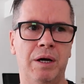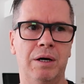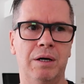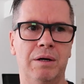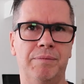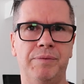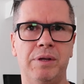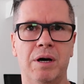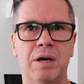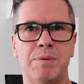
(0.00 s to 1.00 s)

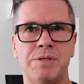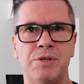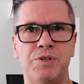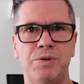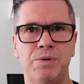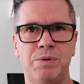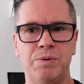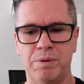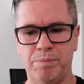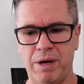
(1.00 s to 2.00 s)
The IMS
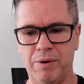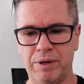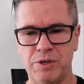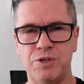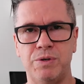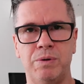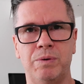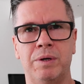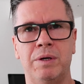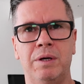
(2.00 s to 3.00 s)
issue, the bearing issue,